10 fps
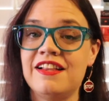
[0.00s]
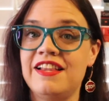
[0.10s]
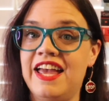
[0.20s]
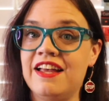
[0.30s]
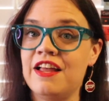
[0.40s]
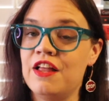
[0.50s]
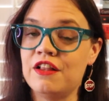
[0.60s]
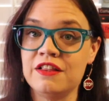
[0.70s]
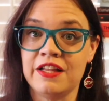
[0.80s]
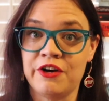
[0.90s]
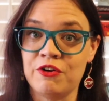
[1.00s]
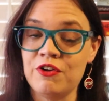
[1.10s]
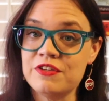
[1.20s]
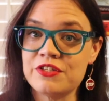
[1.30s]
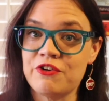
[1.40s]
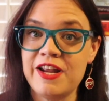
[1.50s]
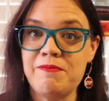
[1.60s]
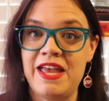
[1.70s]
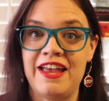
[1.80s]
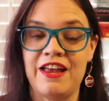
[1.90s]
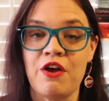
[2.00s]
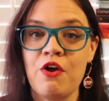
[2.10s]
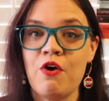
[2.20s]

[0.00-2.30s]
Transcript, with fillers: like literal screaming